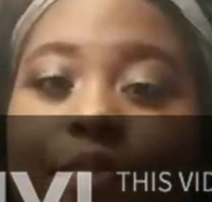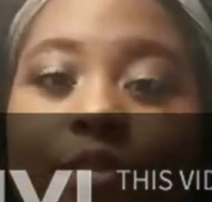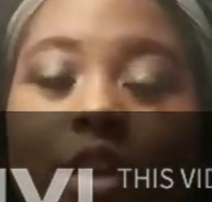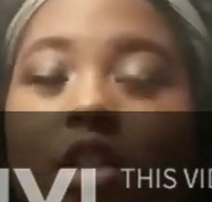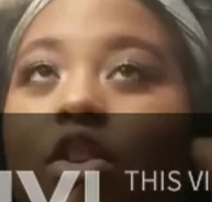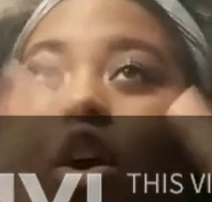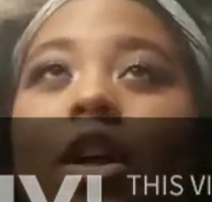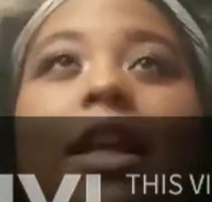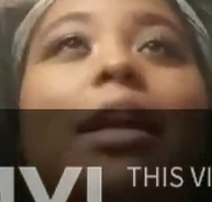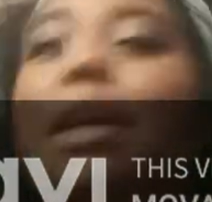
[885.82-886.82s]
because you're
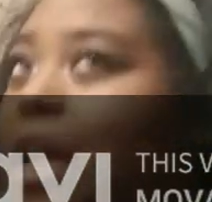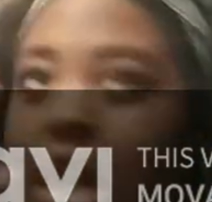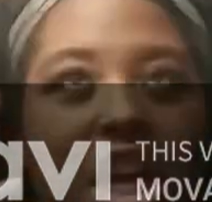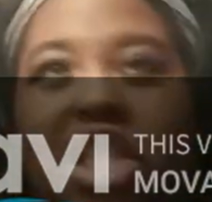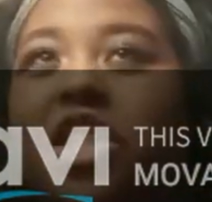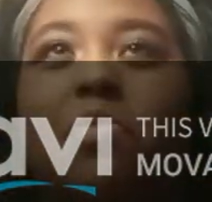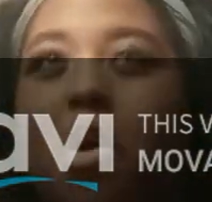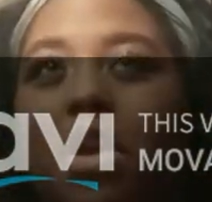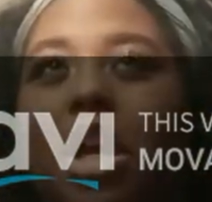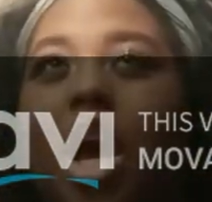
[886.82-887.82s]
already a
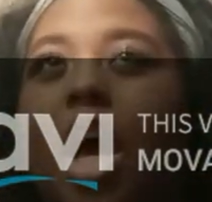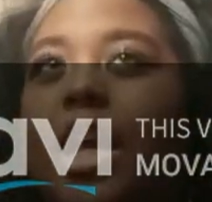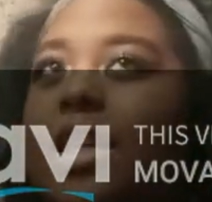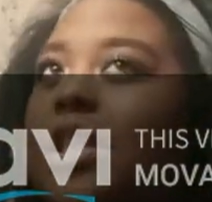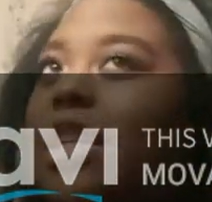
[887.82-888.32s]
smoking goddess, a